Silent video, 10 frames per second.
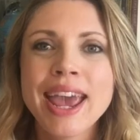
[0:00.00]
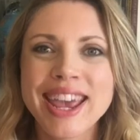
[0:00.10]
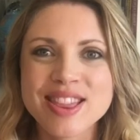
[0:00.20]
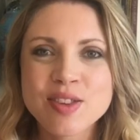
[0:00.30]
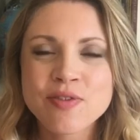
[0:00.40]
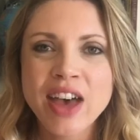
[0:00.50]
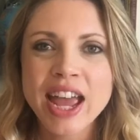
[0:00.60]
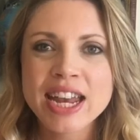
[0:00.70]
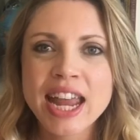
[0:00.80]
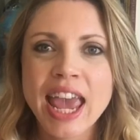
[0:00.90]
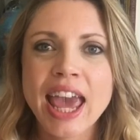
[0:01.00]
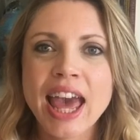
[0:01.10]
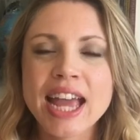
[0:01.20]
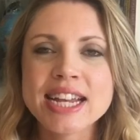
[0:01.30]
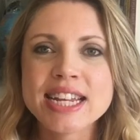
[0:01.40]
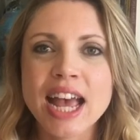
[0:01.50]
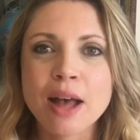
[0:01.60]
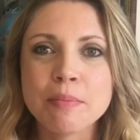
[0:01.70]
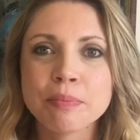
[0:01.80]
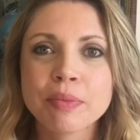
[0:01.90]
It's fun and
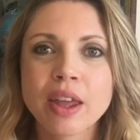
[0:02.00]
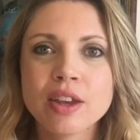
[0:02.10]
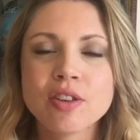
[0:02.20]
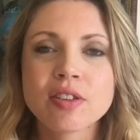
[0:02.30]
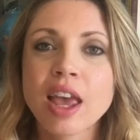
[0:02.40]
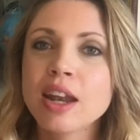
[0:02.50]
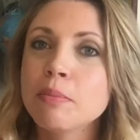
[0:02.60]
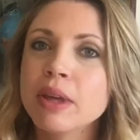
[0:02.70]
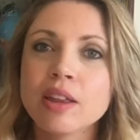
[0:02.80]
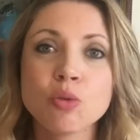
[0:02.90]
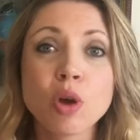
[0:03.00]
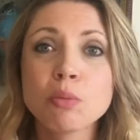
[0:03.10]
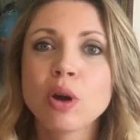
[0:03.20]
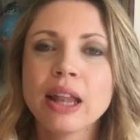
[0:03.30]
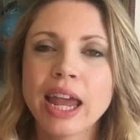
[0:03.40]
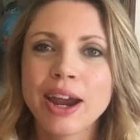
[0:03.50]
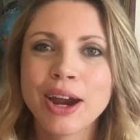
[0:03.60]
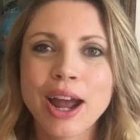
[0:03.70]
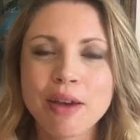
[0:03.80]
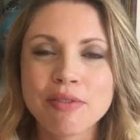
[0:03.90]
um, just kind of builds one more
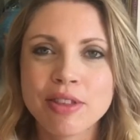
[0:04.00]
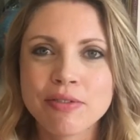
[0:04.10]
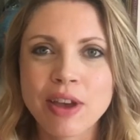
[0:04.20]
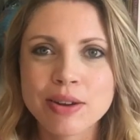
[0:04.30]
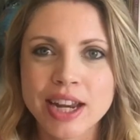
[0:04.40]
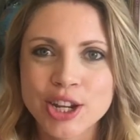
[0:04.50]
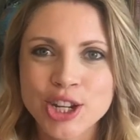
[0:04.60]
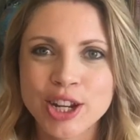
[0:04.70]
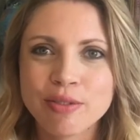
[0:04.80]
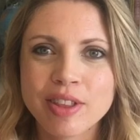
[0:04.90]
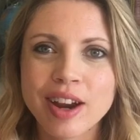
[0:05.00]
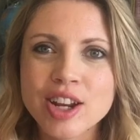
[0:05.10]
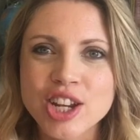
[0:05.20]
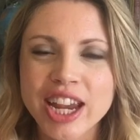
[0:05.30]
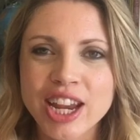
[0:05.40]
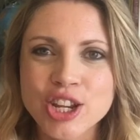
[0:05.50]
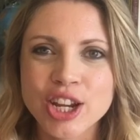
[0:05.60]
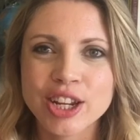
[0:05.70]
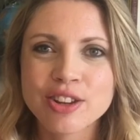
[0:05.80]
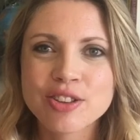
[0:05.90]
layer of the foundation of their education.
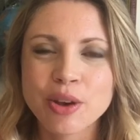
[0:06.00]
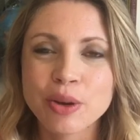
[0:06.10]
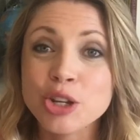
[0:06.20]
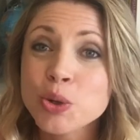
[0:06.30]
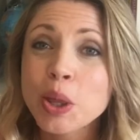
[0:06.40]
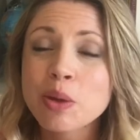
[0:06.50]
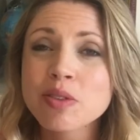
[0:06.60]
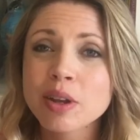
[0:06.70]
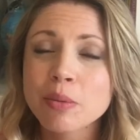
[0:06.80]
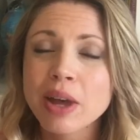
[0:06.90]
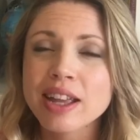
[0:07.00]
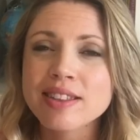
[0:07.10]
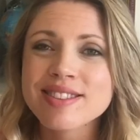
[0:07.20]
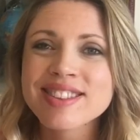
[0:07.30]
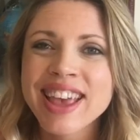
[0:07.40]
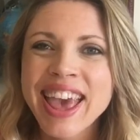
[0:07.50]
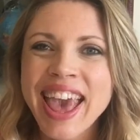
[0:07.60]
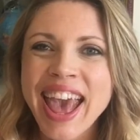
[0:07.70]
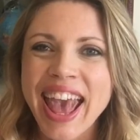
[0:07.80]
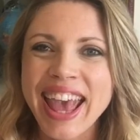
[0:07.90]
So enjoy those little ones
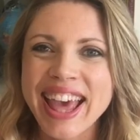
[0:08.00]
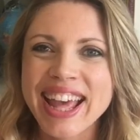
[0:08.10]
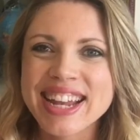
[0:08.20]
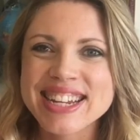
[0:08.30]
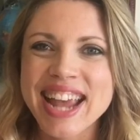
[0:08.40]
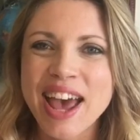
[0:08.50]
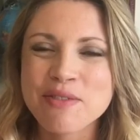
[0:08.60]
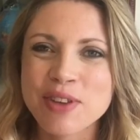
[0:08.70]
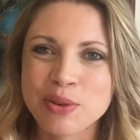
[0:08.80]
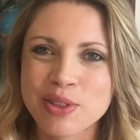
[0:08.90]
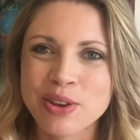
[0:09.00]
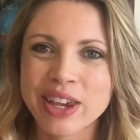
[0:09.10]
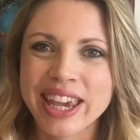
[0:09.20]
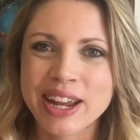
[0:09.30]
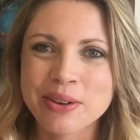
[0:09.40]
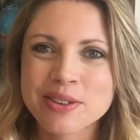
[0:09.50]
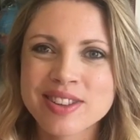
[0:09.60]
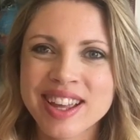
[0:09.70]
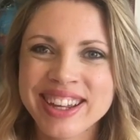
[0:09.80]
and have fun with your kiddos.